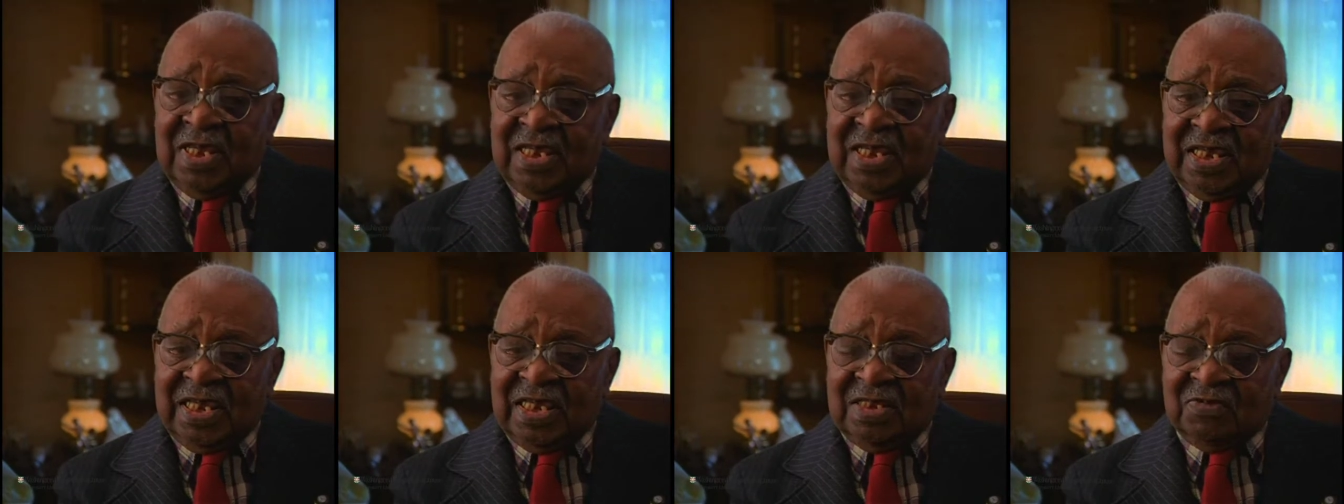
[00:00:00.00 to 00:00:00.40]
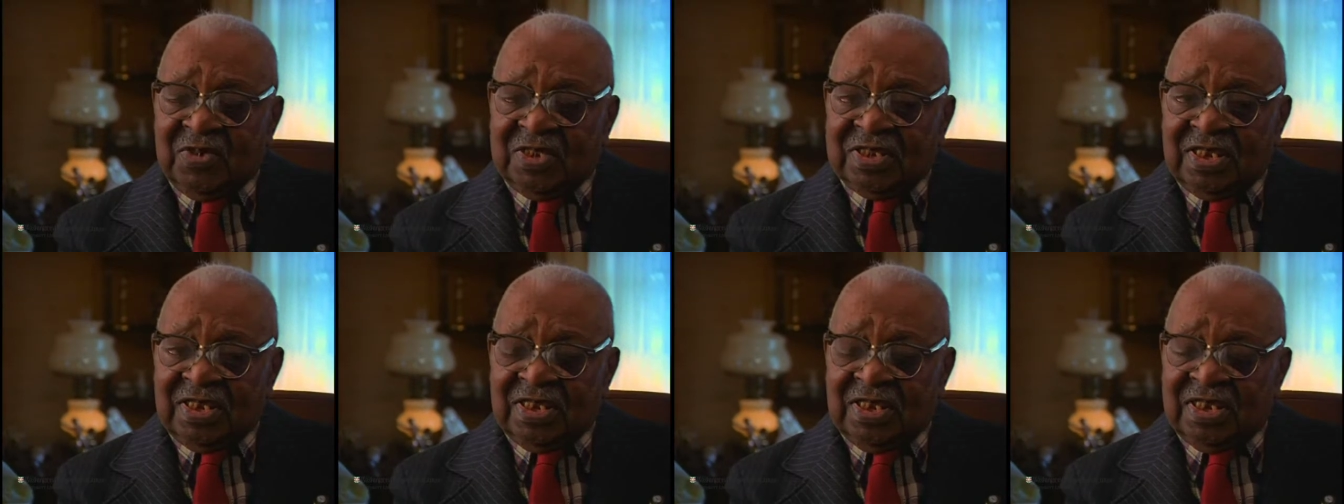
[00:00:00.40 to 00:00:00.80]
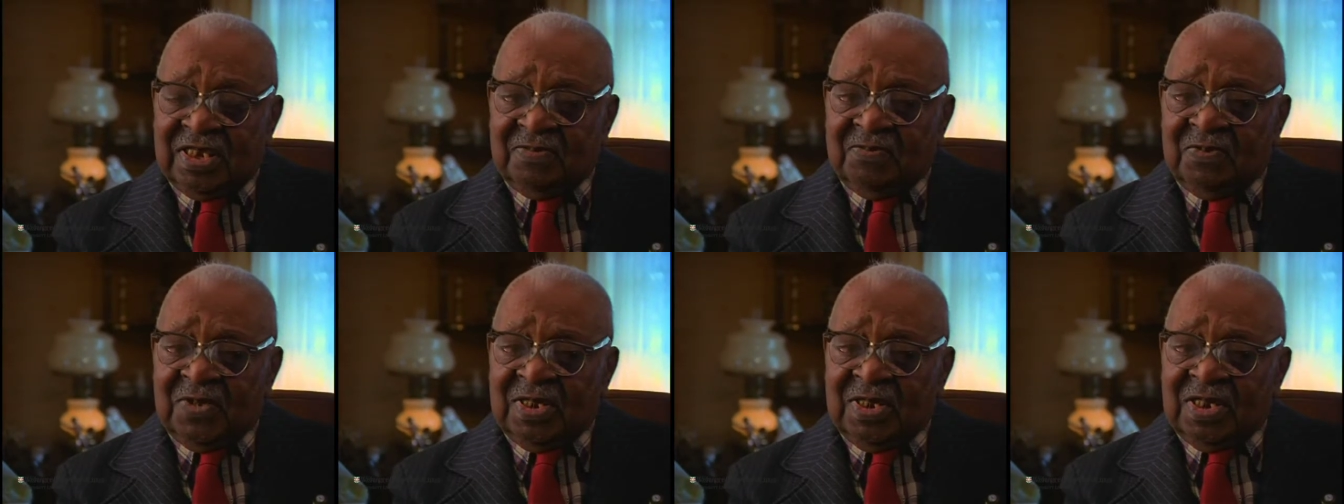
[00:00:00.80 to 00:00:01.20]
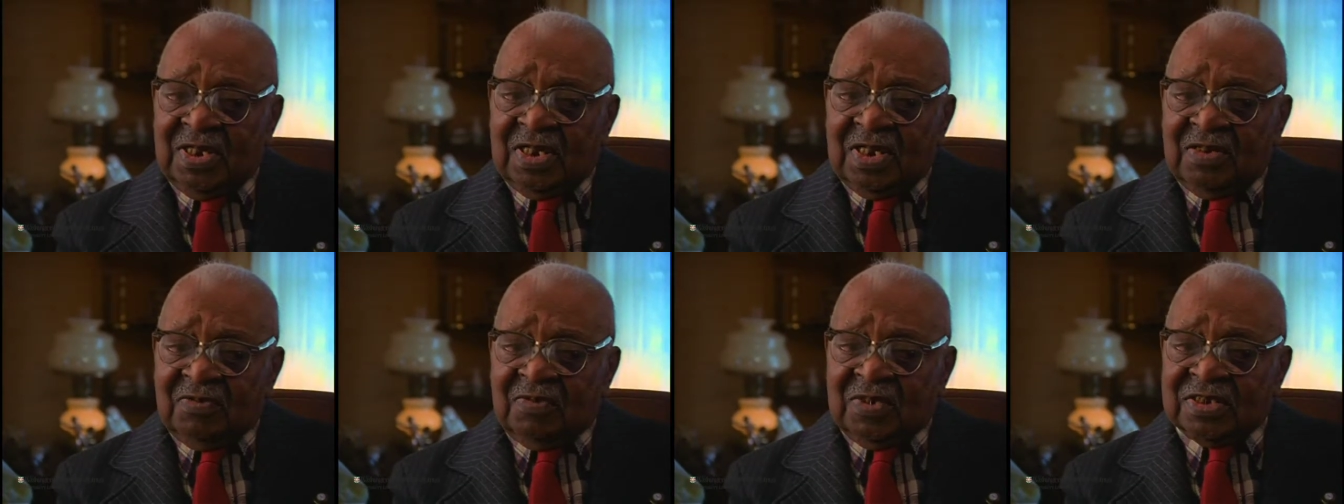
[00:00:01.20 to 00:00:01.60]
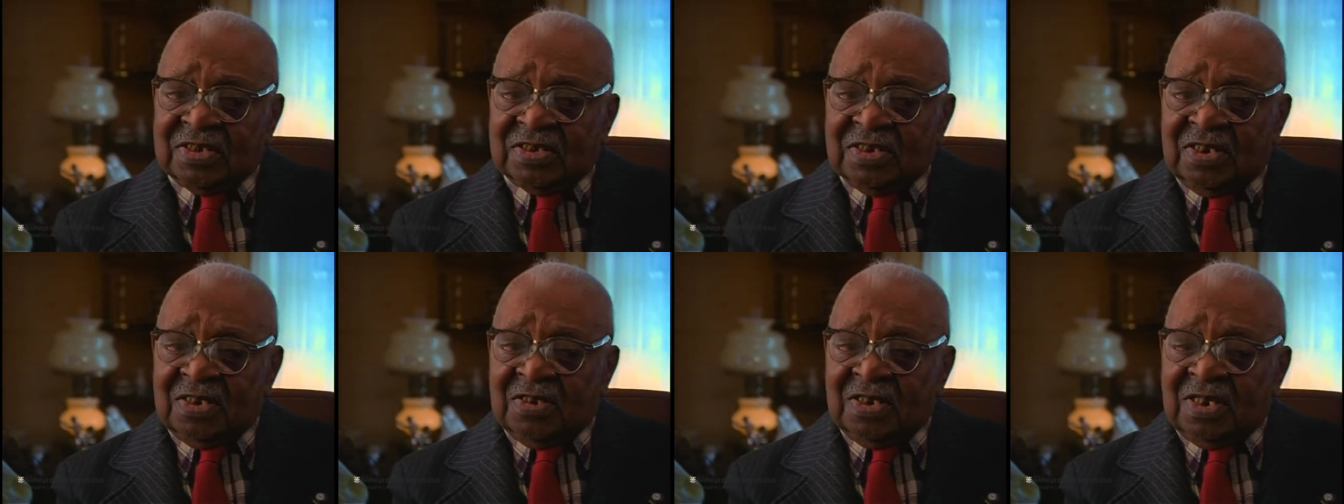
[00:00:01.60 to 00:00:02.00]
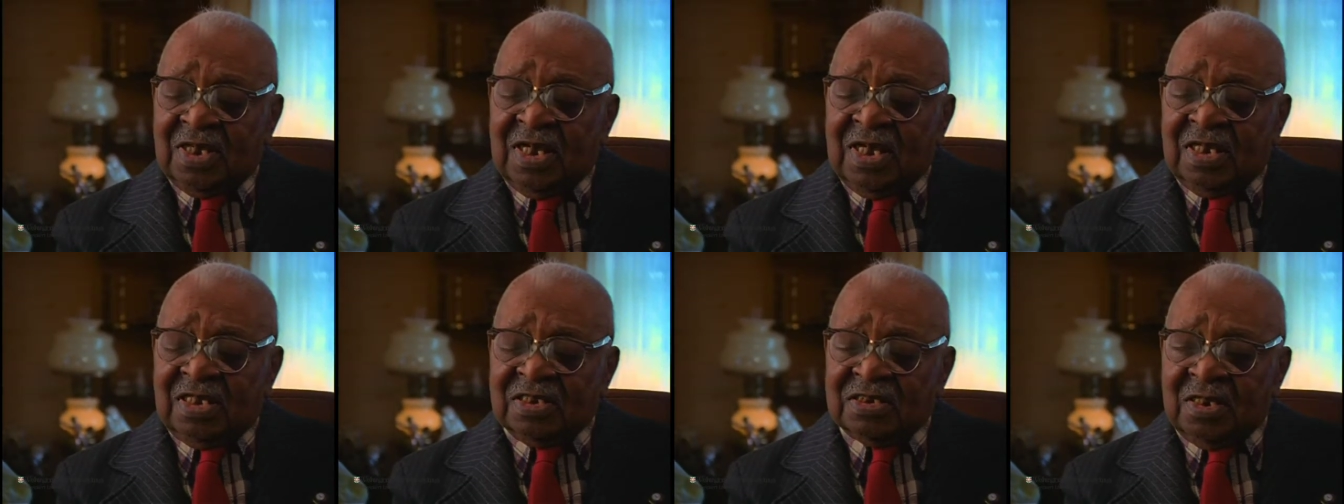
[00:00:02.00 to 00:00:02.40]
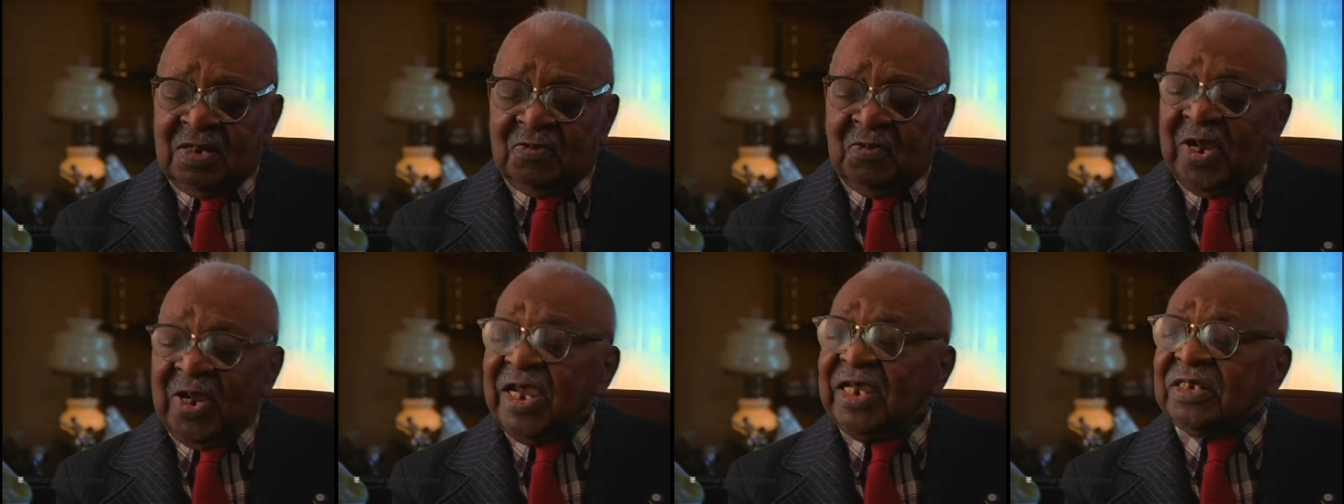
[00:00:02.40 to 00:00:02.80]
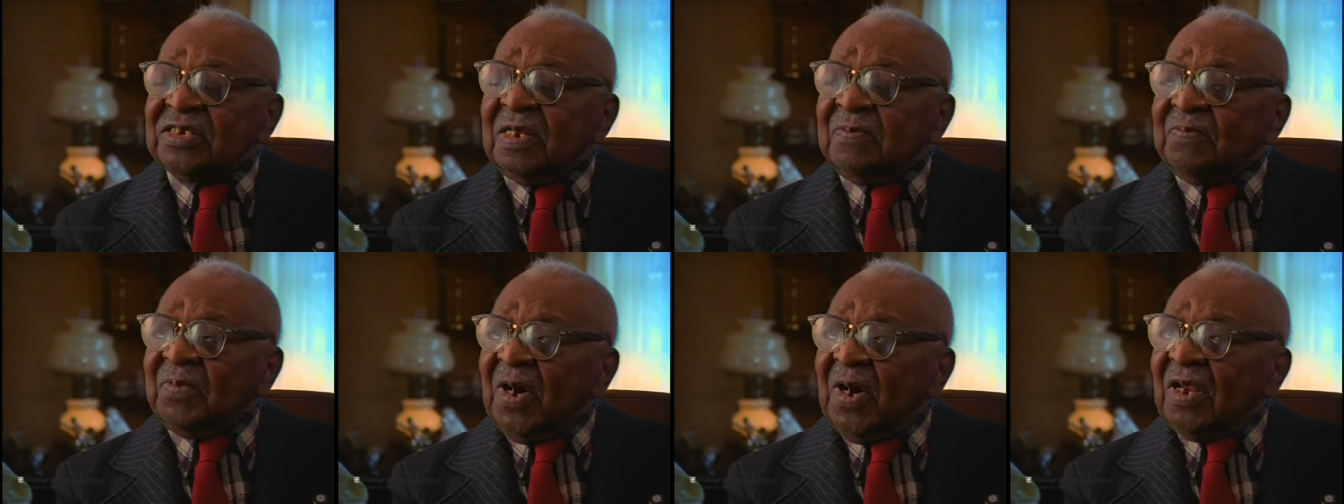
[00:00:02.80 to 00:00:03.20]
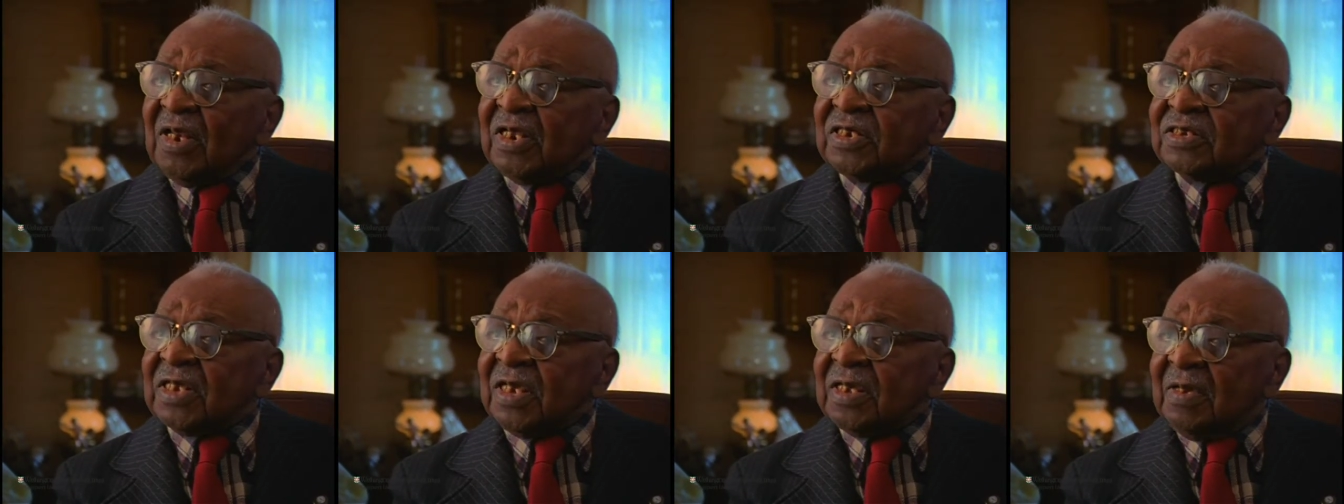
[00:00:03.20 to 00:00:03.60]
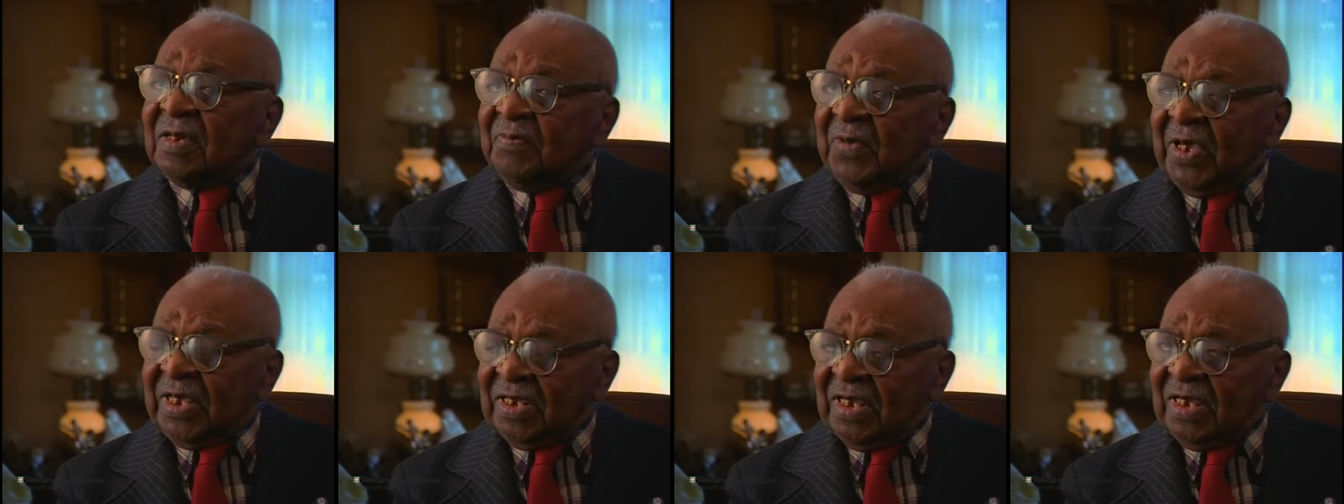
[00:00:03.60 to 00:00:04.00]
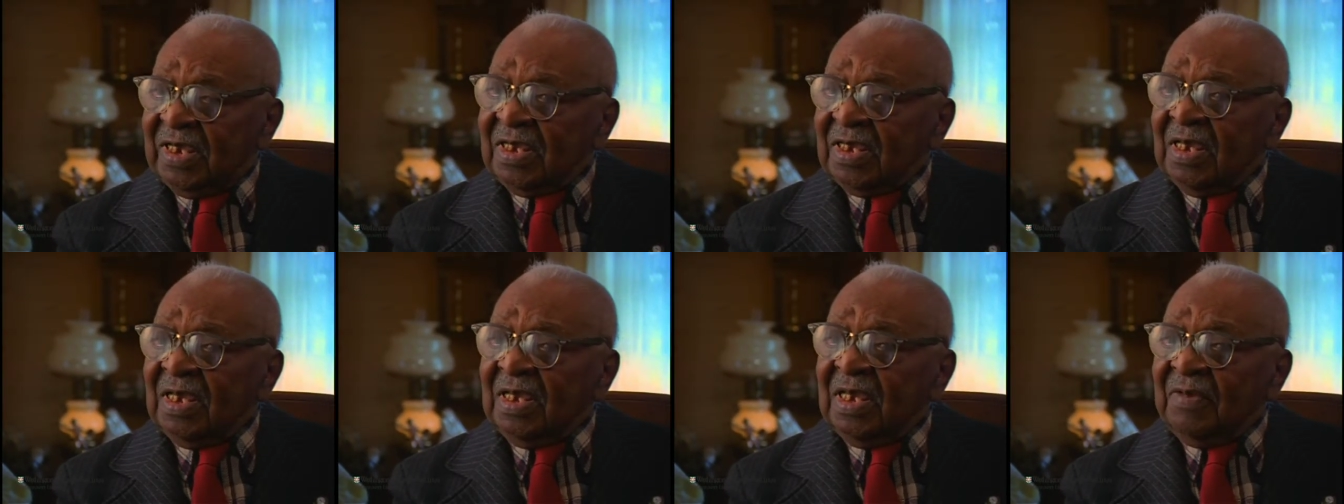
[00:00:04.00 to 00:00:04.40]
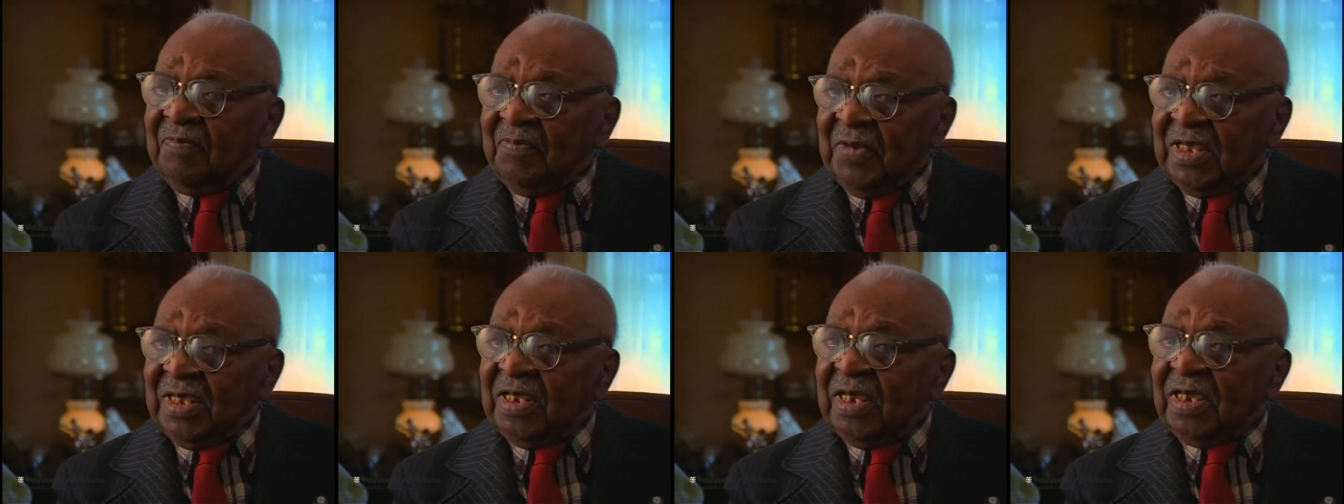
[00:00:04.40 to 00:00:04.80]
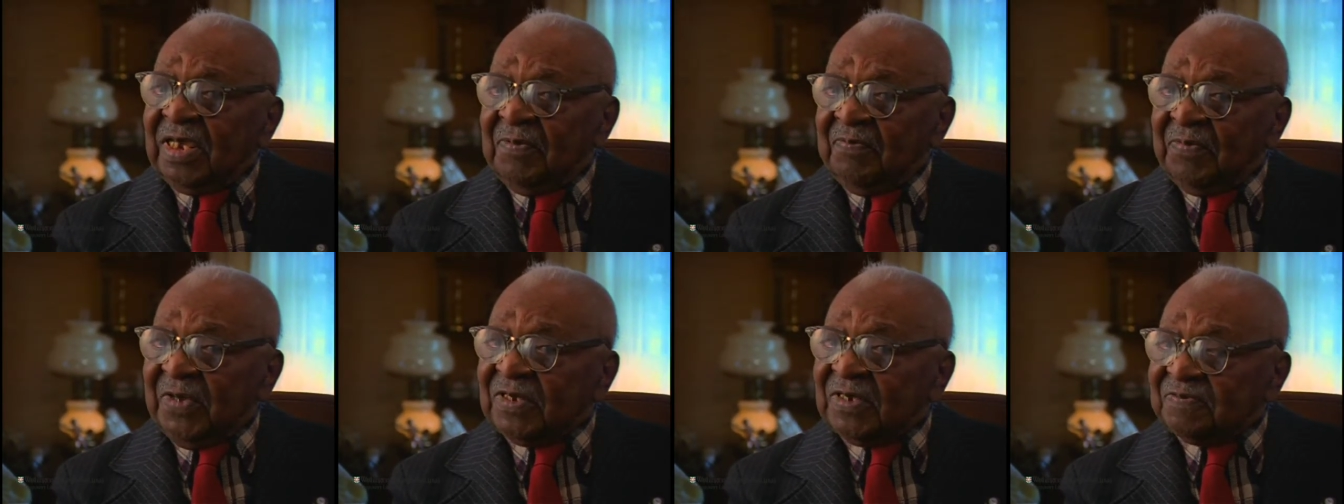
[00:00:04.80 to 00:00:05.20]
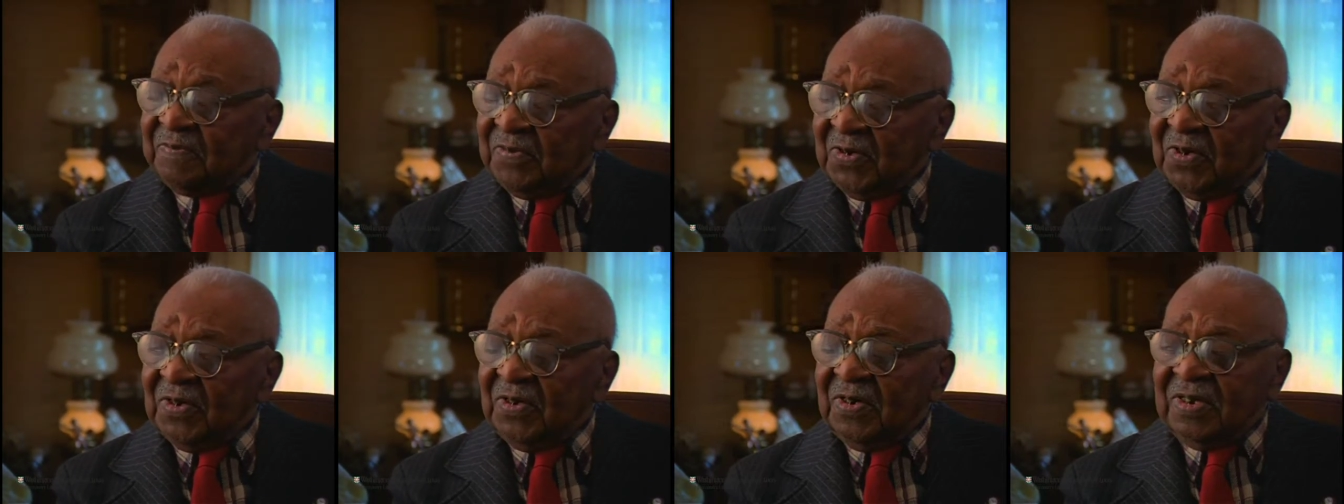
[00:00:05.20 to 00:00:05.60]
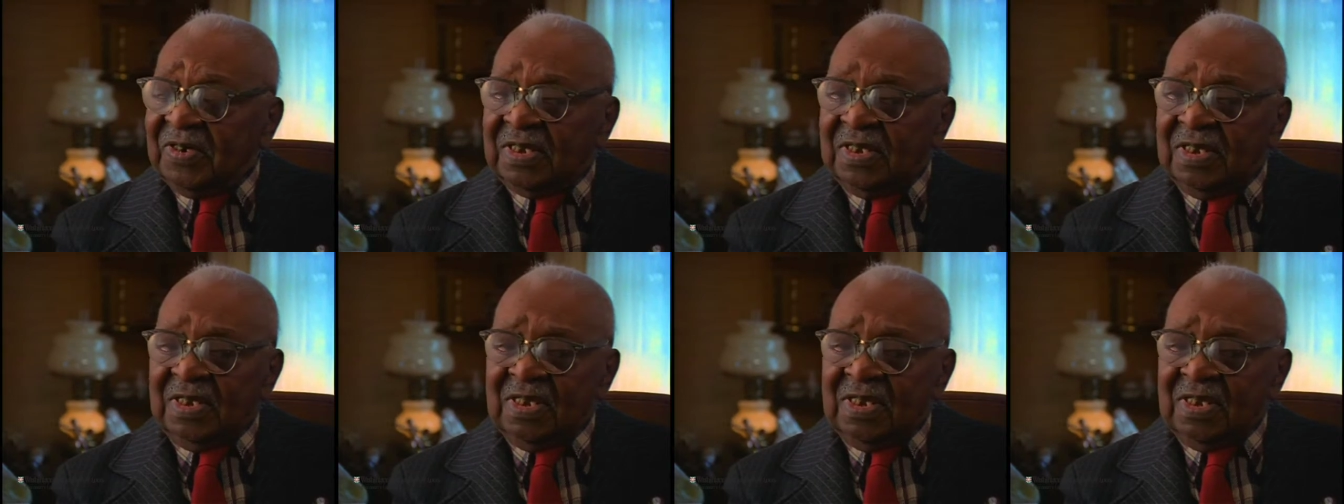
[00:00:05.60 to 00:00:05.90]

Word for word: in with him was the Wage and Policy Committee meeting in Pittsburgh.